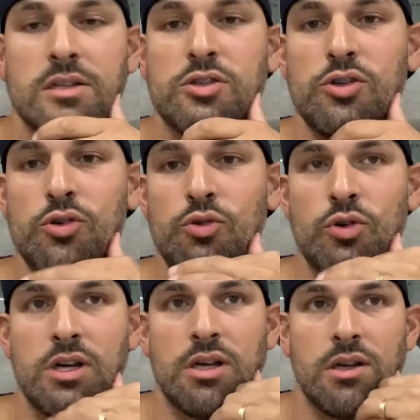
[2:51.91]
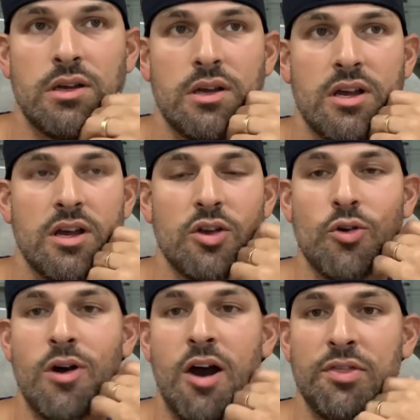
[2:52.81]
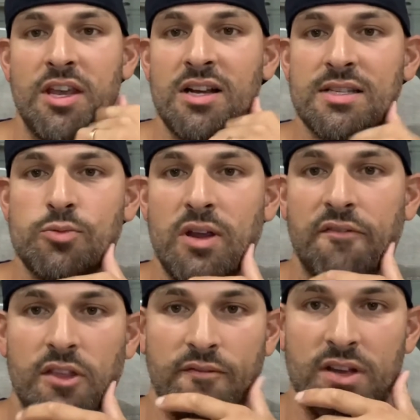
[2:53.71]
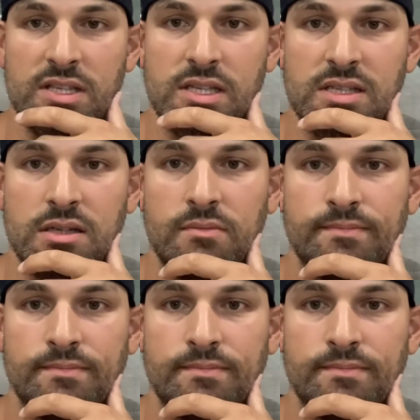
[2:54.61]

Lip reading: to go out there and swing for the fences.